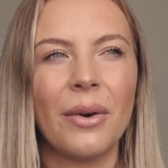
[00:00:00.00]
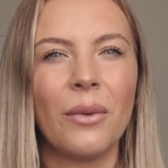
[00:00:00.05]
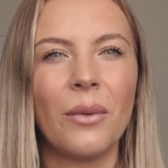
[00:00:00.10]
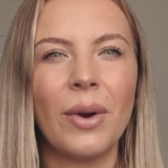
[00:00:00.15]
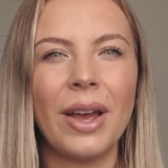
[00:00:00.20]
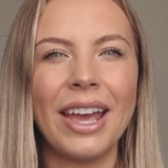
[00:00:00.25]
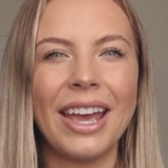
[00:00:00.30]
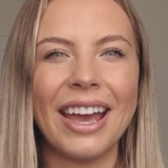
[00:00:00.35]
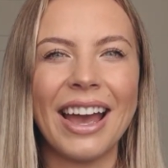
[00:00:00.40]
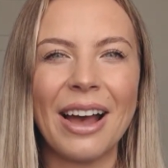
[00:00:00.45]

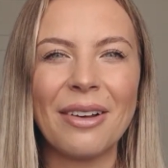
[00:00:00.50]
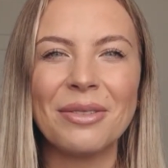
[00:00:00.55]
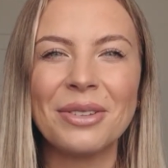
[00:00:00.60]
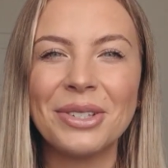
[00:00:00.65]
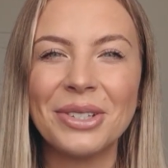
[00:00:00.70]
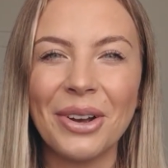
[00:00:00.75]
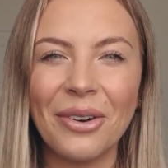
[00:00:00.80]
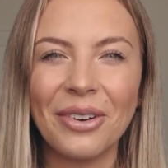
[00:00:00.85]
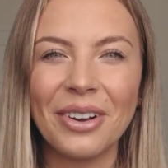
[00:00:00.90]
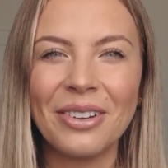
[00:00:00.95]
wait, I'm
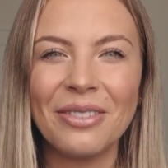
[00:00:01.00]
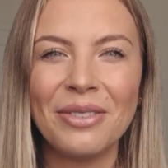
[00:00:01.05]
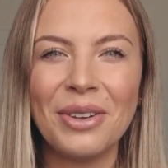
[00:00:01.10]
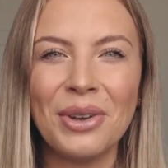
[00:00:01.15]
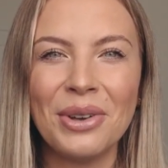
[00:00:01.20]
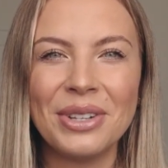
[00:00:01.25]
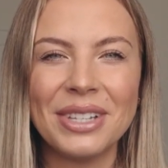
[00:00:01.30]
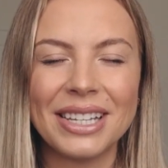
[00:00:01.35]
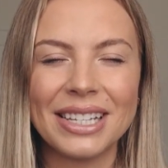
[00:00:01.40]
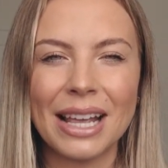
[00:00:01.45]
so
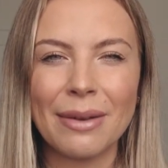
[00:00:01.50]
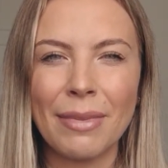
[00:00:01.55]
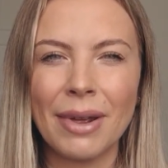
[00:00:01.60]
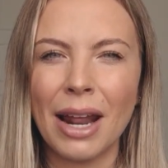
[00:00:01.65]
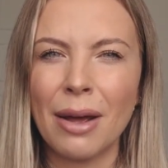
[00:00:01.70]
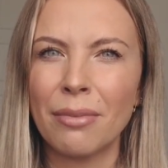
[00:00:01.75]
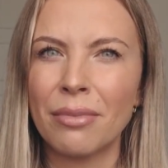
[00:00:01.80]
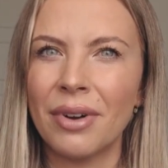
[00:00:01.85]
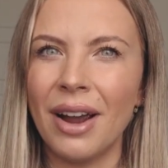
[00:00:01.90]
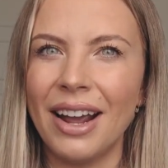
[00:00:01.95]
confused. Does that
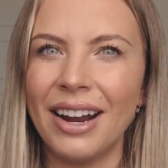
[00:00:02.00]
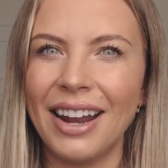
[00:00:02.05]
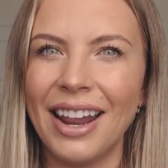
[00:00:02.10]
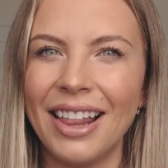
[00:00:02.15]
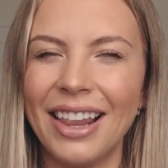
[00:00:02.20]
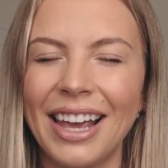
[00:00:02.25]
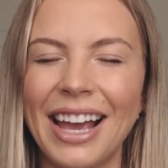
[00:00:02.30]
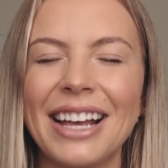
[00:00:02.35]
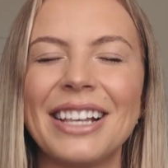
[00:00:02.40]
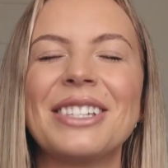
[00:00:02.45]
mean I'm
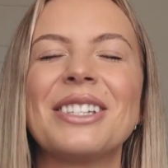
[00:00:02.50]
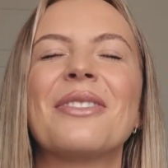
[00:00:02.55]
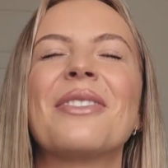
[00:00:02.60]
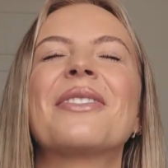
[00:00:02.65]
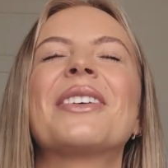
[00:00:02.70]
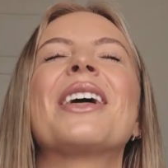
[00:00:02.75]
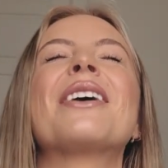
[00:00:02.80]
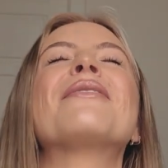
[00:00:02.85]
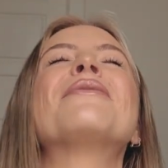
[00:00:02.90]
pregnant? Like I still remember